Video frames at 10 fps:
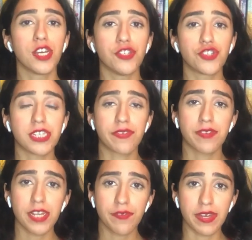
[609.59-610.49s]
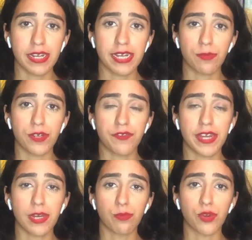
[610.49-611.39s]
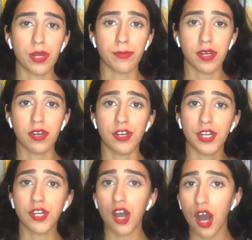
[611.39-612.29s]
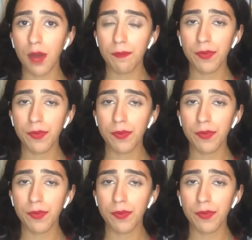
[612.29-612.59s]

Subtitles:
You should definitely read it. I would rate it more among her top